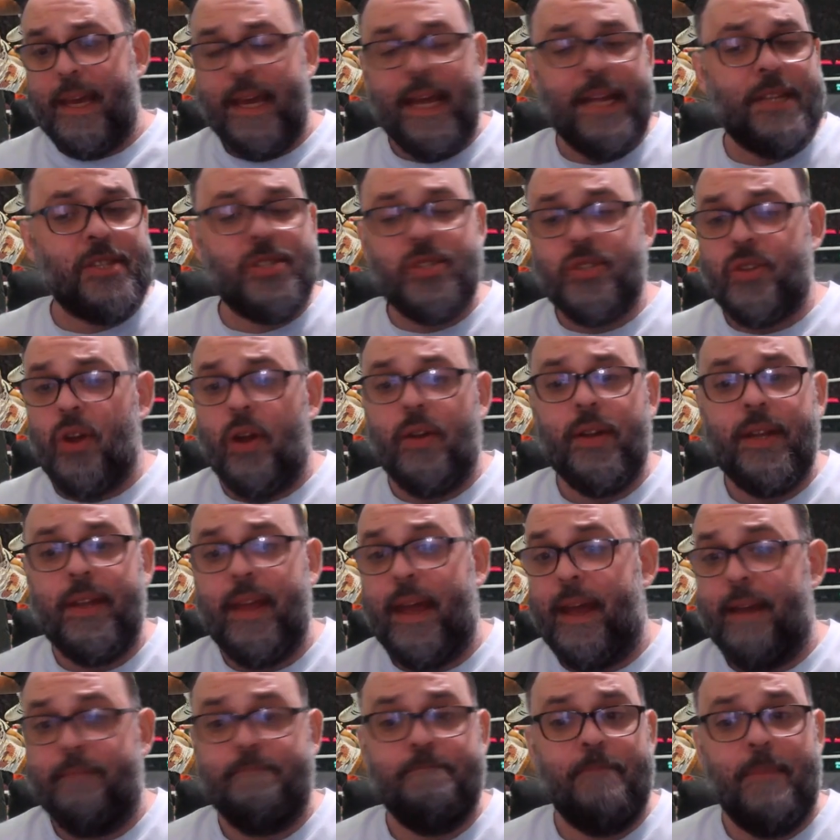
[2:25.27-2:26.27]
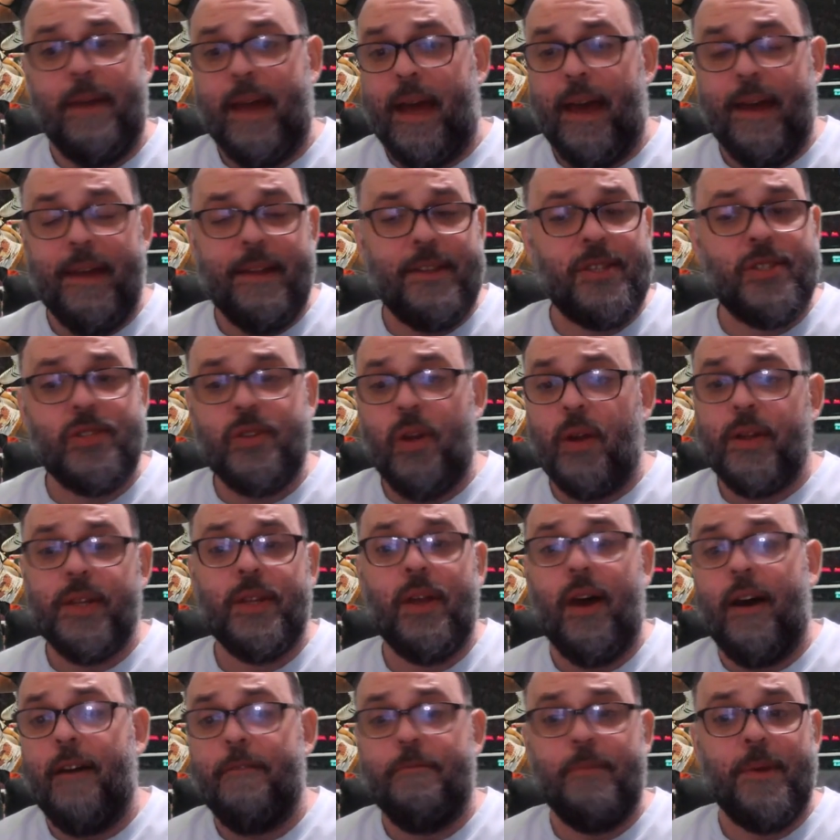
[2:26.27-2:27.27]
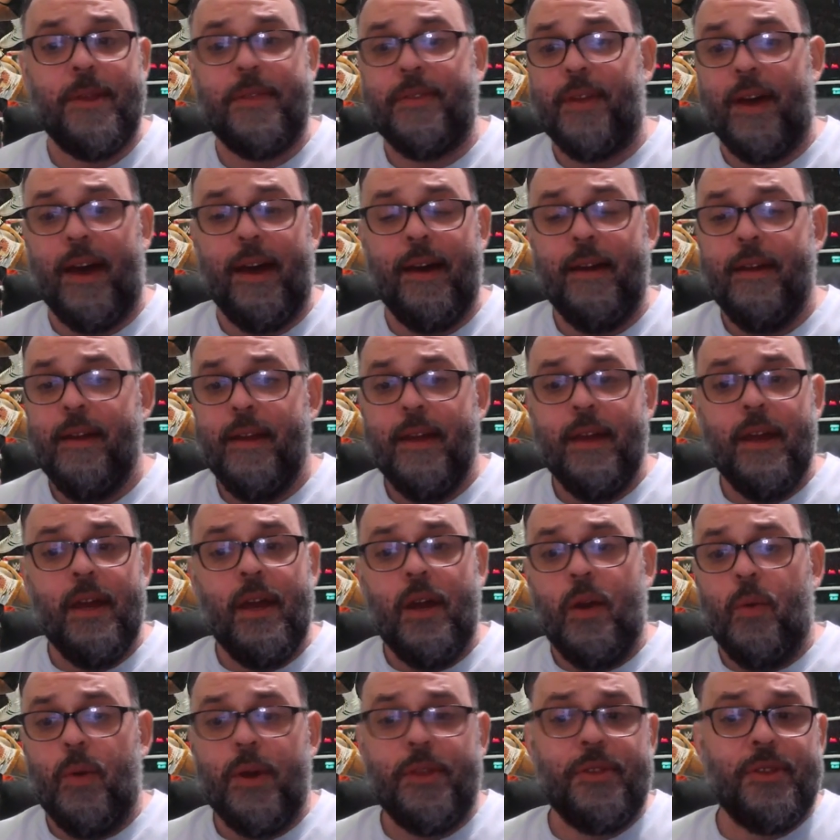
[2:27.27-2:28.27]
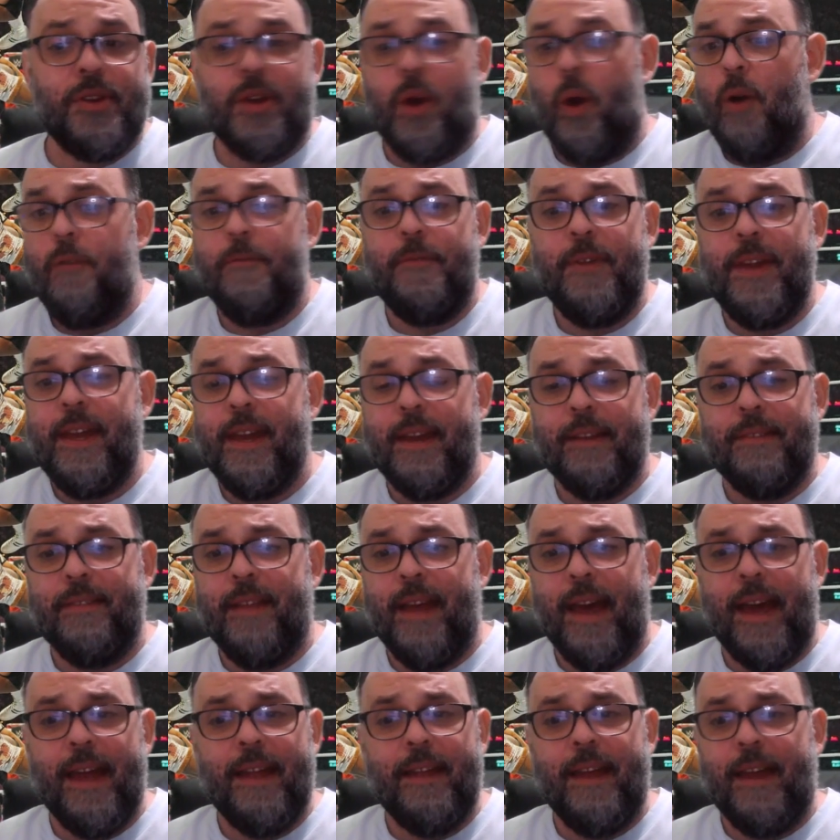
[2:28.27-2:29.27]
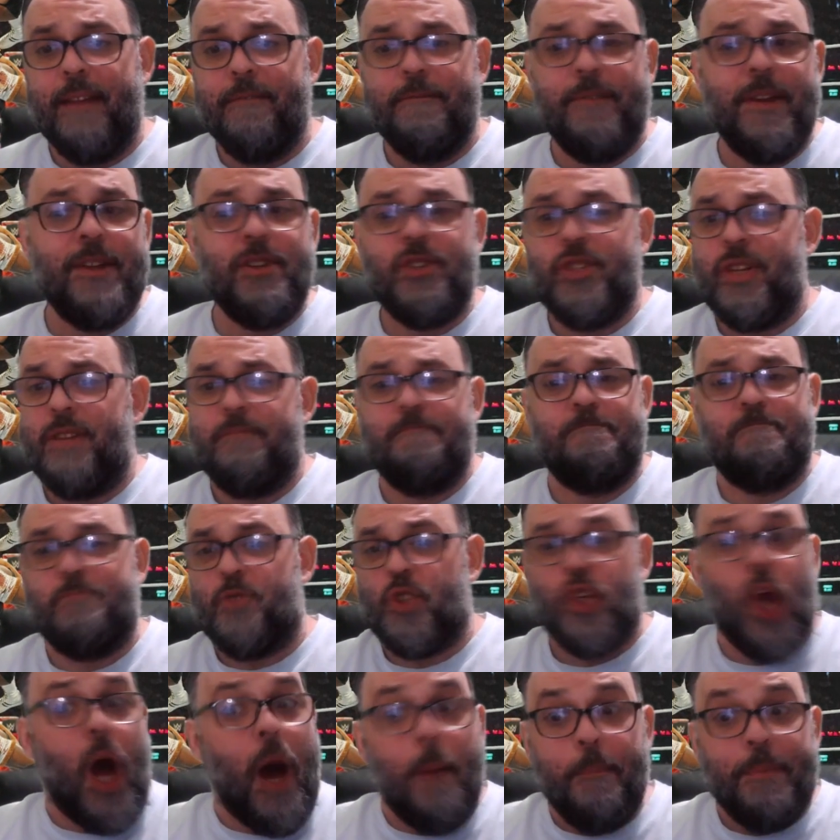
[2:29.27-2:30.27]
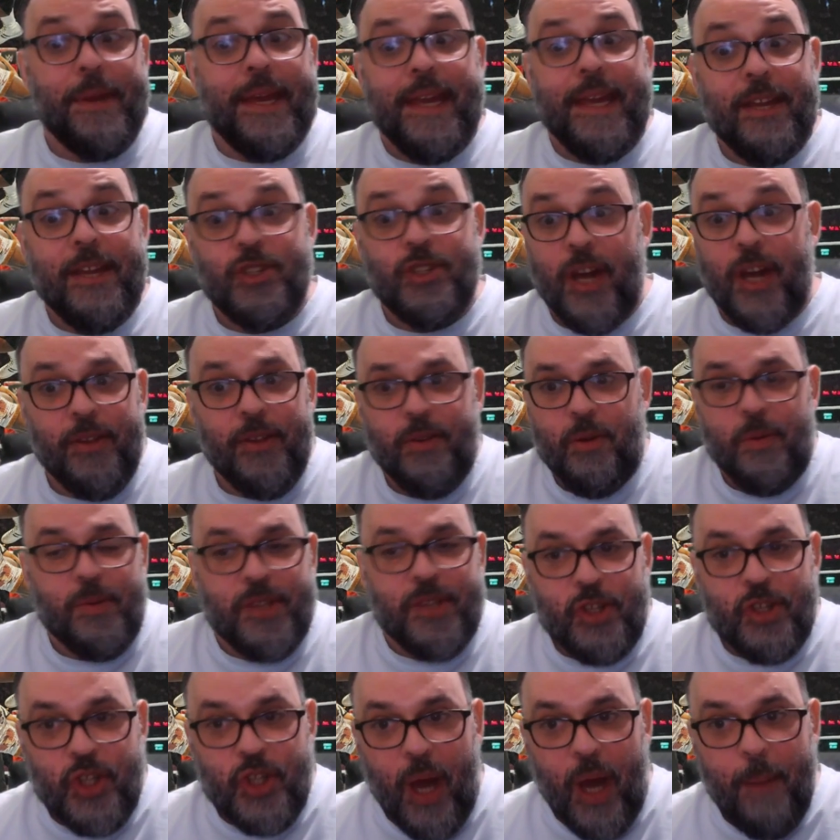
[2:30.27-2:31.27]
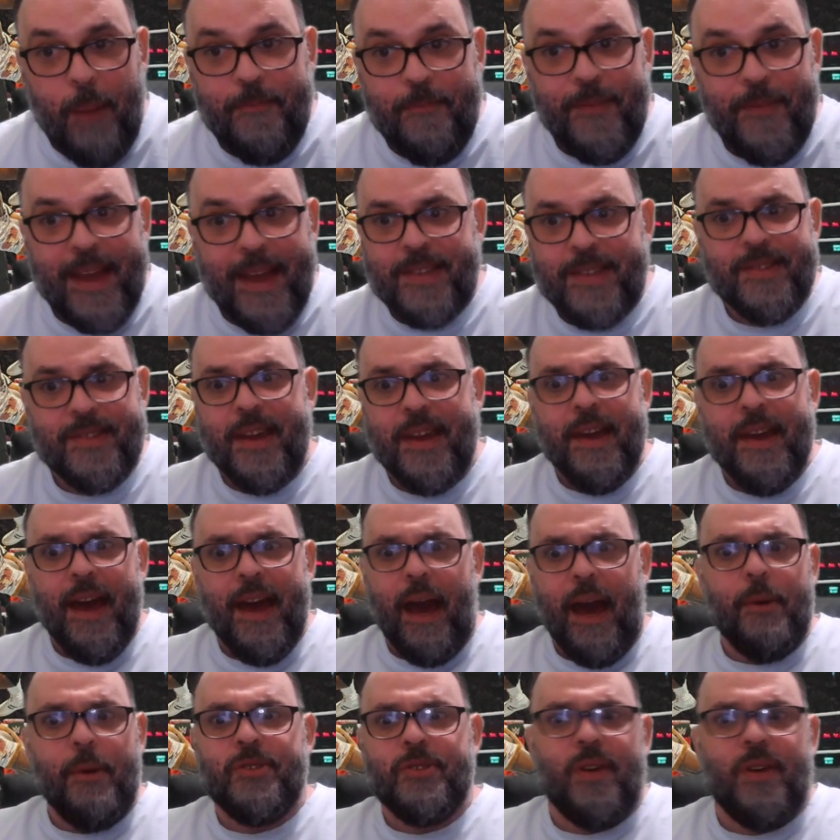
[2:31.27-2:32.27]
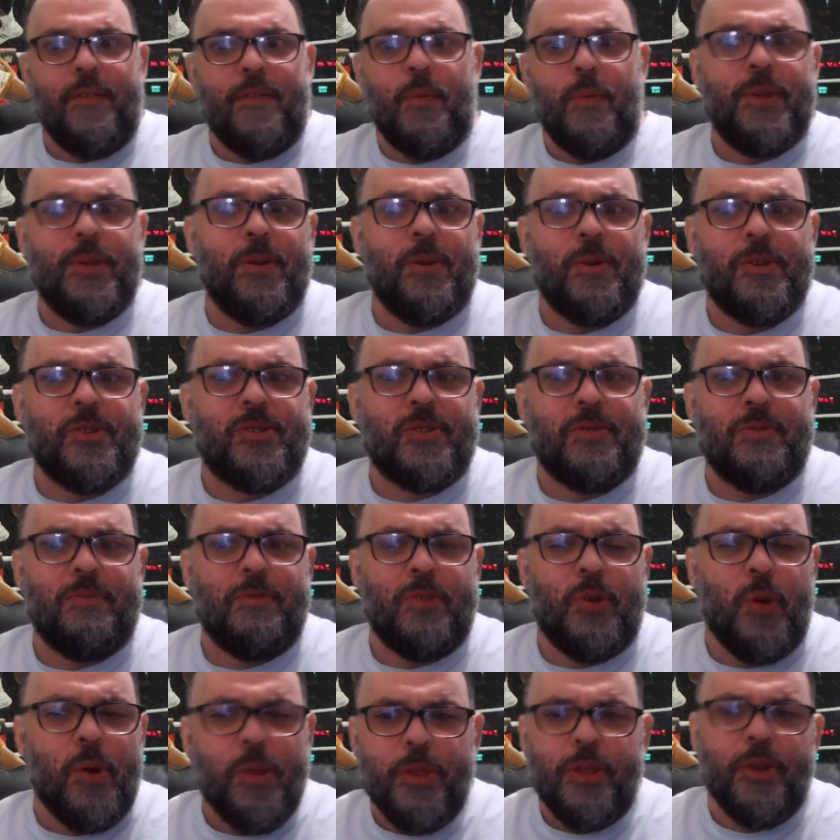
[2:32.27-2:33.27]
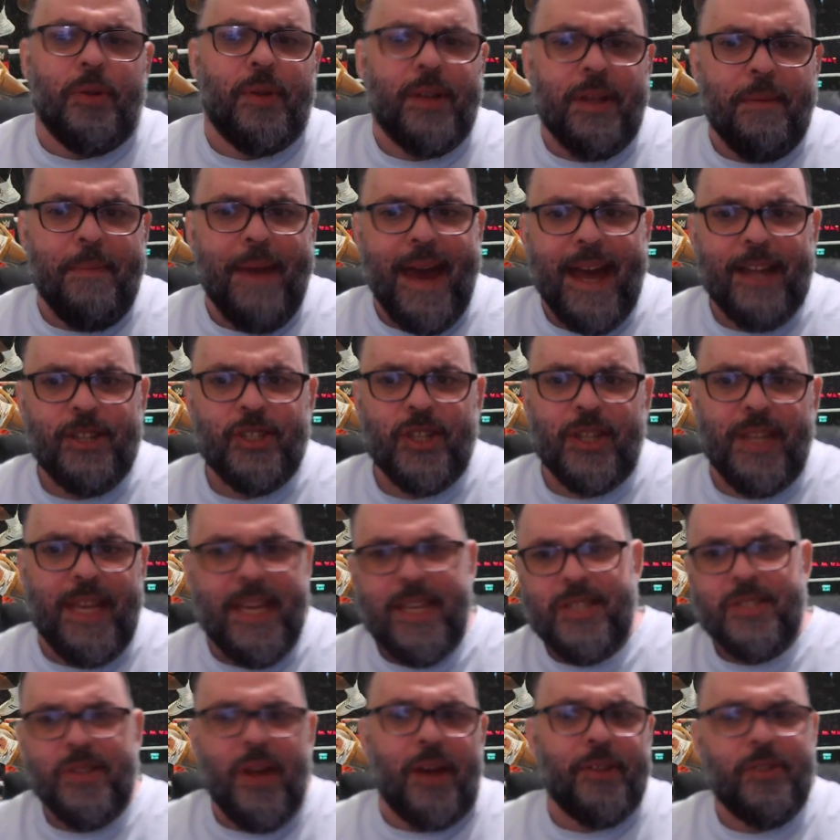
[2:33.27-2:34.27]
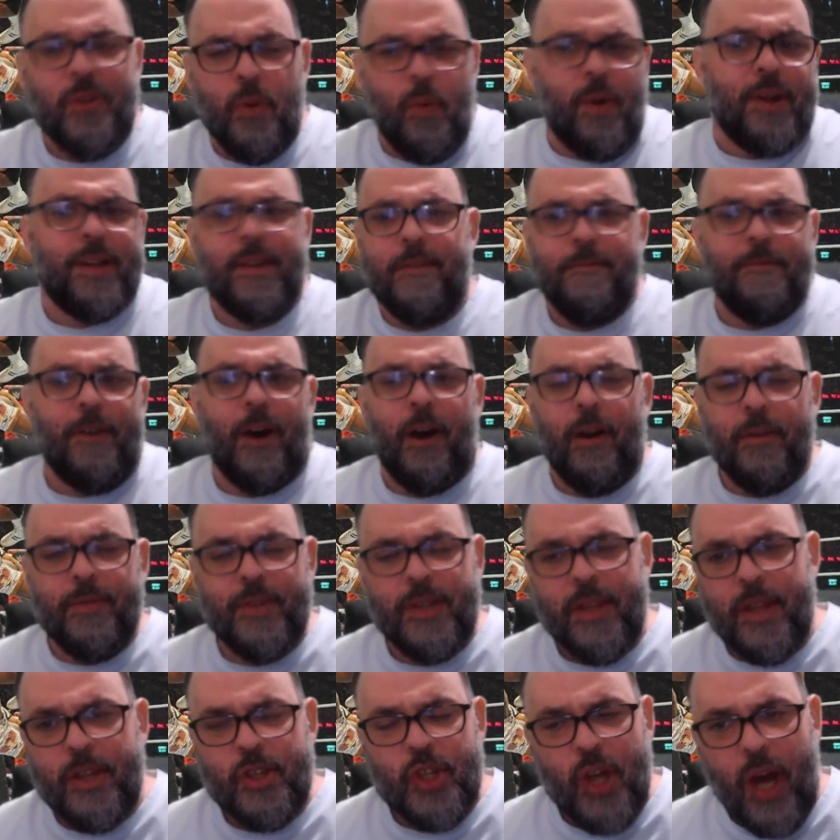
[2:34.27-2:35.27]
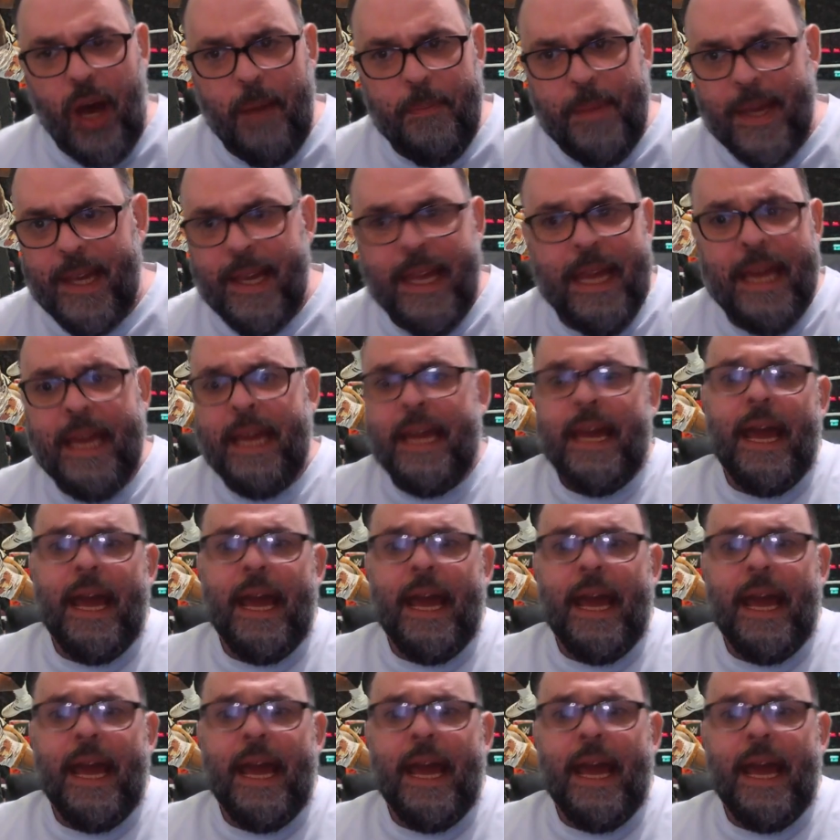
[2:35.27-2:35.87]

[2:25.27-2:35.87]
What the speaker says: It started off with Kofi and Vinci chopping each other. It was a chop fest. I always love it when there's Gunther in a match and he's not the one involved in the chopping.